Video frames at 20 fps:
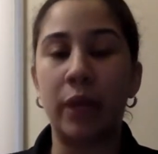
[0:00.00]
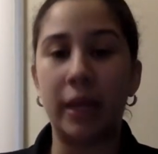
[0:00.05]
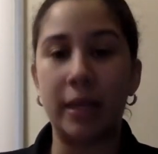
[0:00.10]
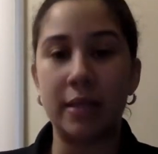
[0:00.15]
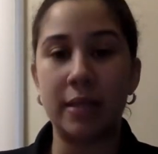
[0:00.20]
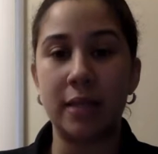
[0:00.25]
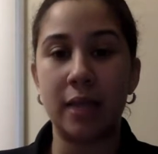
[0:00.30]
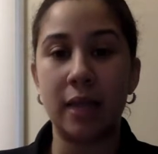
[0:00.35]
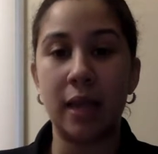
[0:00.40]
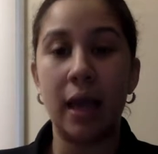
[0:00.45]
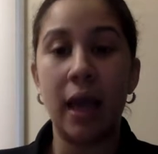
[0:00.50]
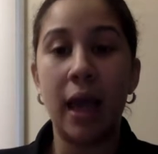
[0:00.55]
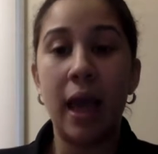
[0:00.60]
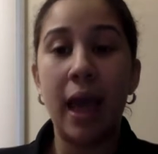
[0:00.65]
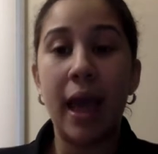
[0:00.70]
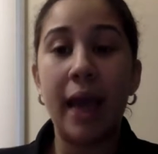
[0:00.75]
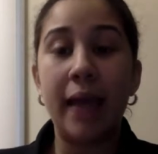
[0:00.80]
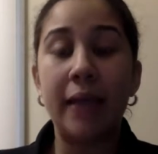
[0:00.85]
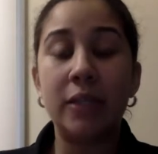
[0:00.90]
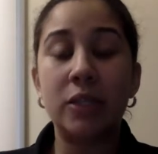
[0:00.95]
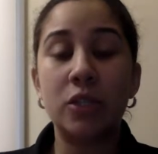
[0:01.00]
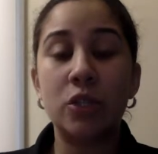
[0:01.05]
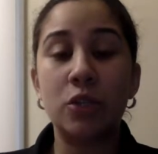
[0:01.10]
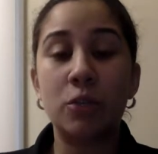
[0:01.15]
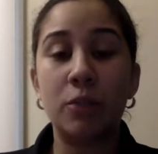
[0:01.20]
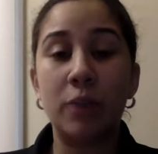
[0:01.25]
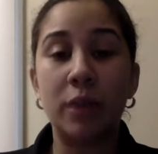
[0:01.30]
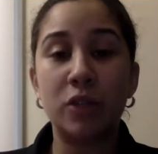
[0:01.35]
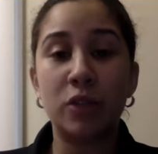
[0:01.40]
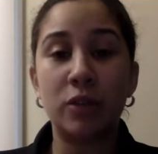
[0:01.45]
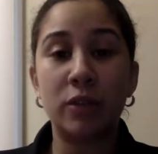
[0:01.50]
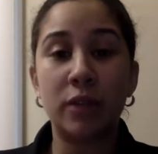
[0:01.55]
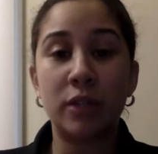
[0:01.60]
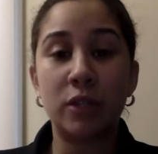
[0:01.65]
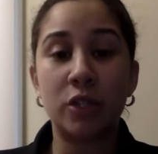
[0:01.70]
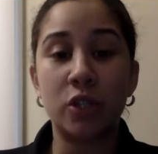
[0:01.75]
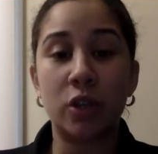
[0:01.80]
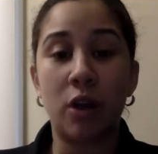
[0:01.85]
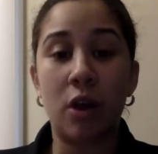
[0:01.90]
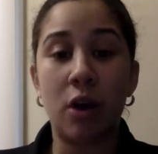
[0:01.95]
easy and to make sure
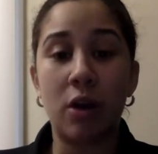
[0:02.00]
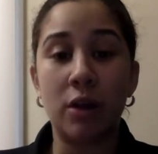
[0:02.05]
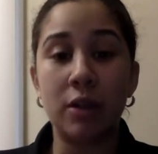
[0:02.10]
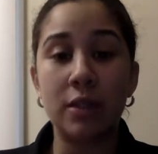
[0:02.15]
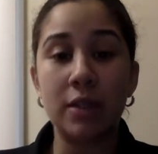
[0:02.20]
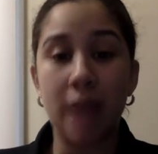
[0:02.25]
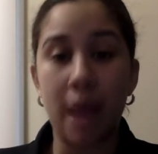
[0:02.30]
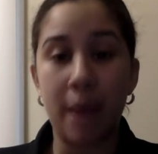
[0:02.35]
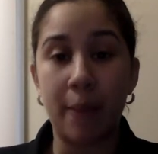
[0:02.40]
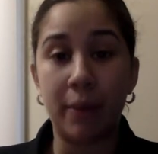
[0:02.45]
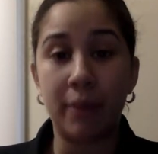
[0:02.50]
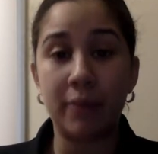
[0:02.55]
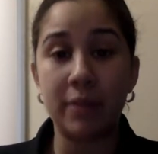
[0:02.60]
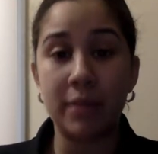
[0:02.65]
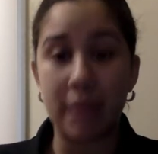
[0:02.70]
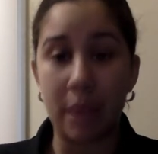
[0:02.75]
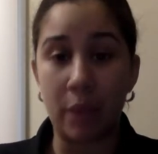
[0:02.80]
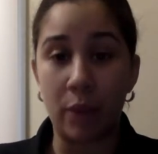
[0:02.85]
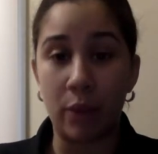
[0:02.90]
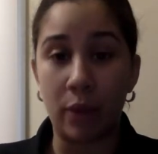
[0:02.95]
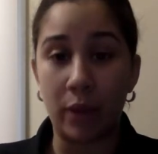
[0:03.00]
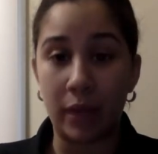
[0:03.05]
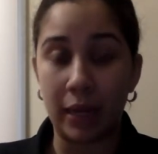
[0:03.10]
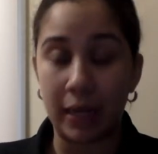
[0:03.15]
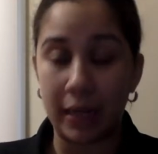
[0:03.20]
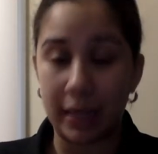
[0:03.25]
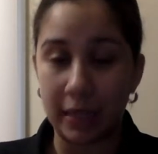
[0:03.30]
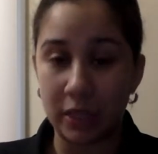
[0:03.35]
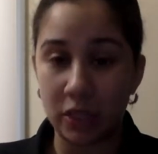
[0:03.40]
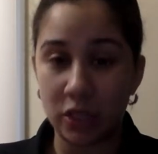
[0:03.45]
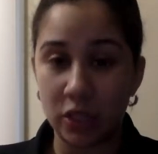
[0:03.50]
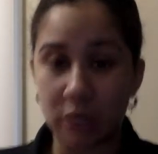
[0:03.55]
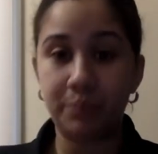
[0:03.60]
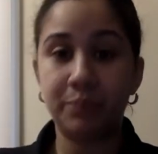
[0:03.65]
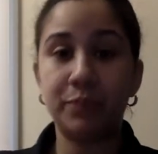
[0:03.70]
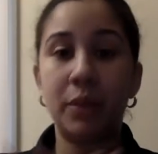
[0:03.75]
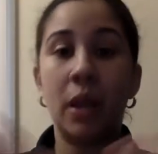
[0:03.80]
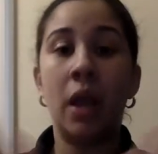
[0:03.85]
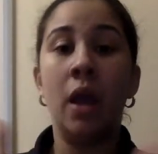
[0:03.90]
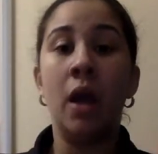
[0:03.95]
that you're on top of state regulation.
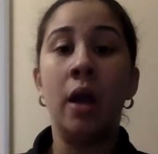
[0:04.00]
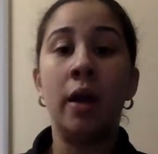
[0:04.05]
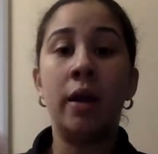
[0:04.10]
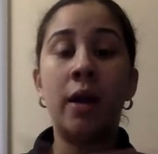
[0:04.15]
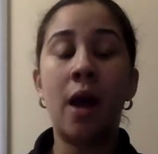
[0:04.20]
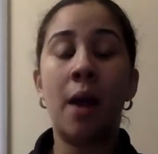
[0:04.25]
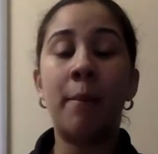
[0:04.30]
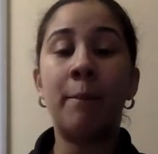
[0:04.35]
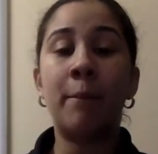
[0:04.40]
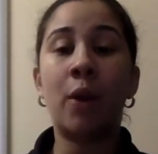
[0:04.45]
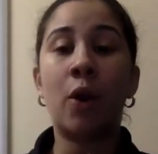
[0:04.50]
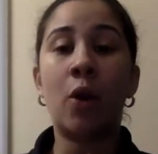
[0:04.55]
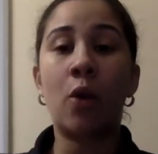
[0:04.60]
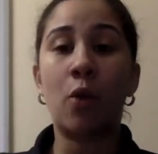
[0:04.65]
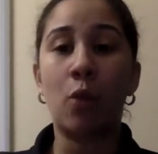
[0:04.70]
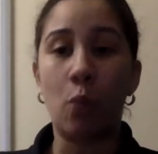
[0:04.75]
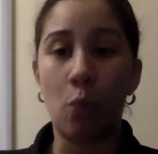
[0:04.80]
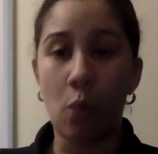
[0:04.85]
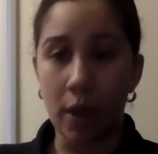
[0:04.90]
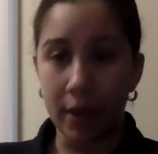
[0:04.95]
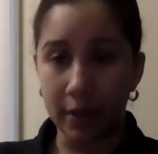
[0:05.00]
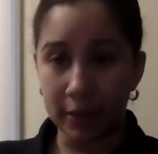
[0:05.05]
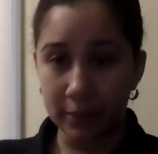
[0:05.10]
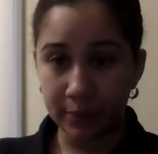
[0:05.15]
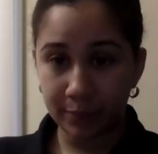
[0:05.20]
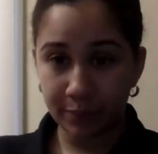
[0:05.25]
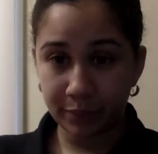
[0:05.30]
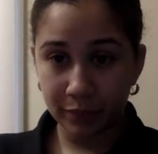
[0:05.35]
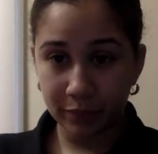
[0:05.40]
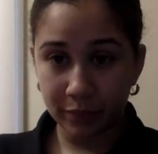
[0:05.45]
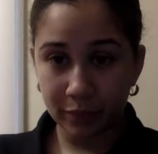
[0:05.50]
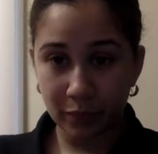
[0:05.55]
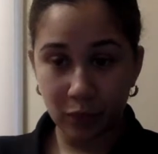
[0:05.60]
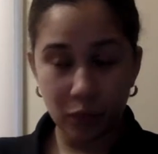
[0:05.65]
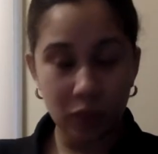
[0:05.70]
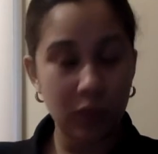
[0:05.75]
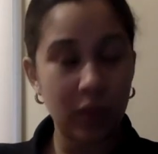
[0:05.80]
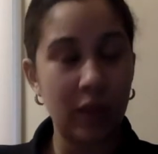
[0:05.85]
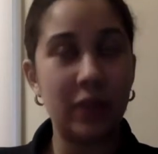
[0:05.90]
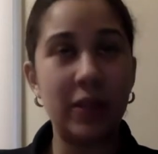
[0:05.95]
Number 1,
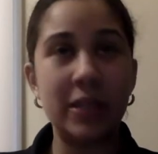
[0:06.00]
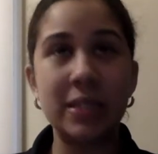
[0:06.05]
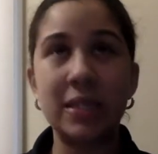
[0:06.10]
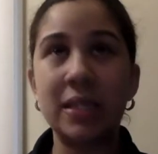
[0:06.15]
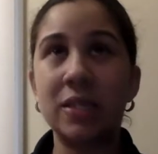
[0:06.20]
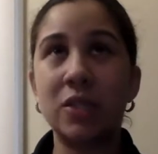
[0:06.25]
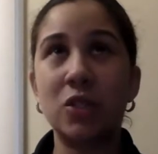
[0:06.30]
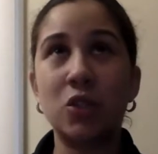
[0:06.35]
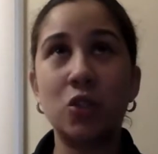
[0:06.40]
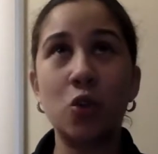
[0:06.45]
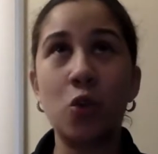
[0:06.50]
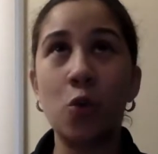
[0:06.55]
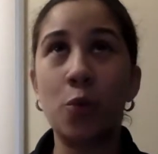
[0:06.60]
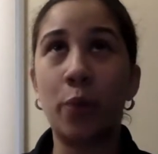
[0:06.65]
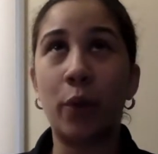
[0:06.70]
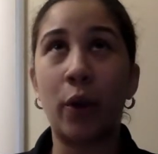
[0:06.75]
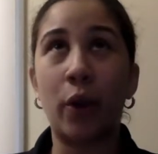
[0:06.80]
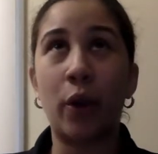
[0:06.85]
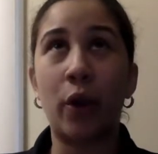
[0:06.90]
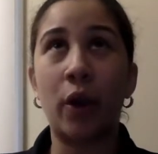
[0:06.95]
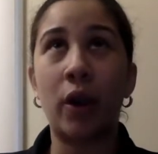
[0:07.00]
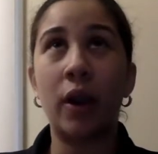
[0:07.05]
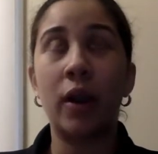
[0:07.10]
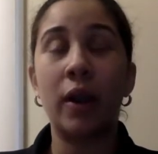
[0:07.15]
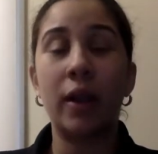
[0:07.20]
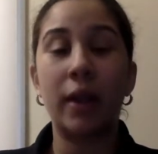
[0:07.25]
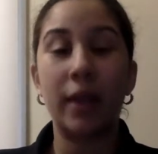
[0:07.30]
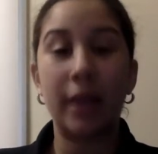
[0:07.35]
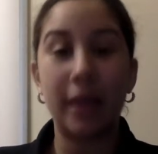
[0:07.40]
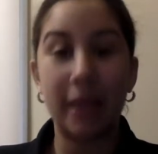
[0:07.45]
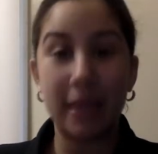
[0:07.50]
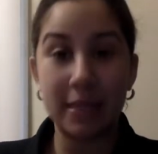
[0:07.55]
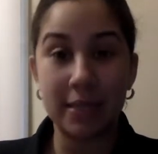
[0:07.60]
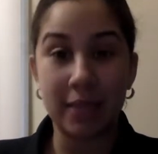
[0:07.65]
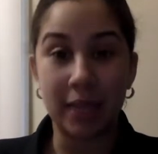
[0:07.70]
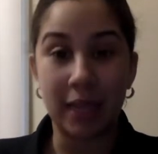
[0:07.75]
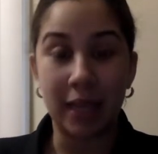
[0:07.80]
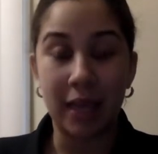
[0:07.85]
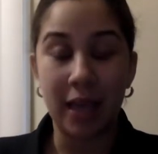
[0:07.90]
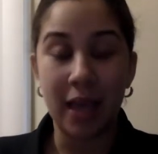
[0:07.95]
this is super
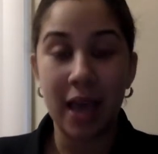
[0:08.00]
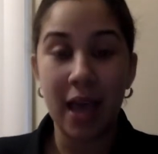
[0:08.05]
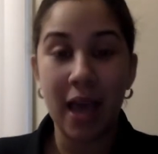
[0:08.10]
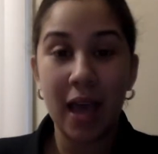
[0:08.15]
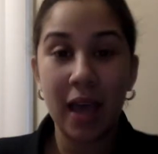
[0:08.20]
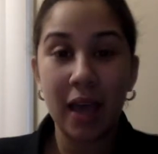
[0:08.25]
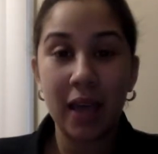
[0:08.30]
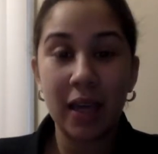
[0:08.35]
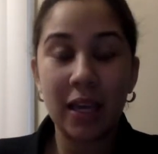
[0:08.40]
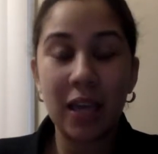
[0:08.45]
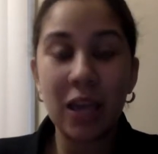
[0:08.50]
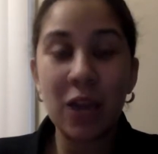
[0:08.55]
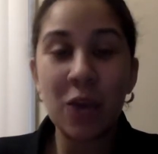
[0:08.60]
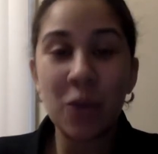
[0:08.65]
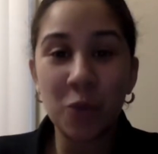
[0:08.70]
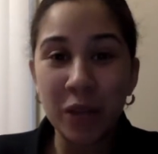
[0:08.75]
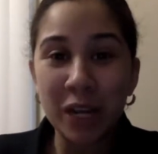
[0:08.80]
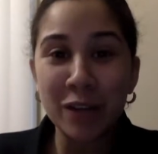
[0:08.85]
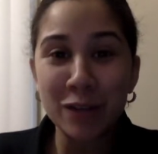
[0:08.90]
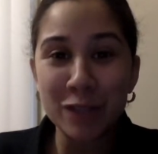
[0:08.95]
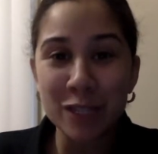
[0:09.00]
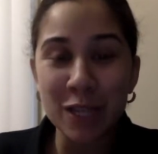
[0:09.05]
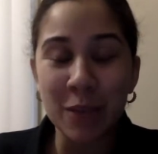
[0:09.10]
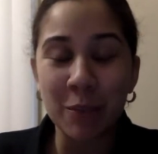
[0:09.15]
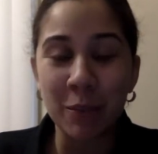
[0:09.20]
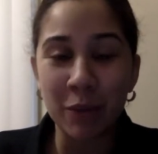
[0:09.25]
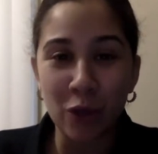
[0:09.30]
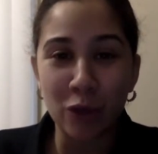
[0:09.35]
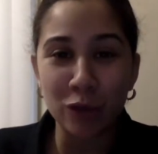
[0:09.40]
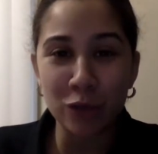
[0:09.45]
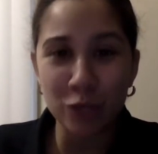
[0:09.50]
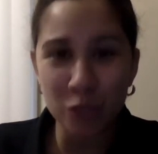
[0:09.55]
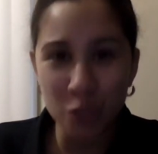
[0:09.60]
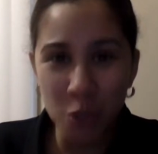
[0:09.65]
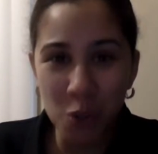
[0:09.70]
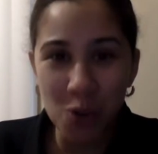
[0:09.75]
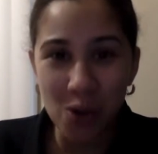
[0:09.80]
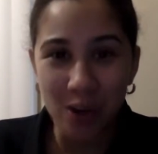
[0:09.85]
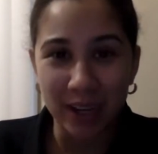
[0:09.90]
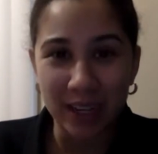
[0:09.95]
easy. Get rid of some of those
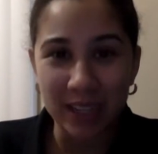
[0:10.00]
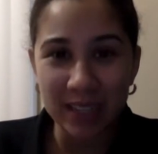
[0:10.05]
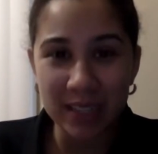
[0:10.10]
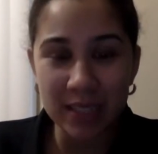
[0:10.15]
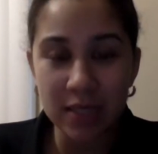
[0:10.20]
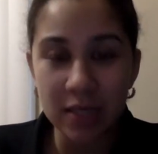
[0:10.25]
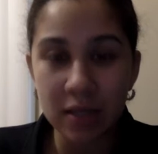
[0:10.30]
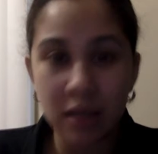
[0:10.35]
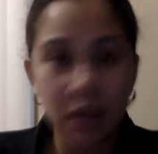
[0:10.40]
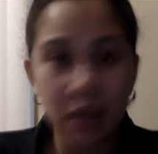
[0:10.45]
toys.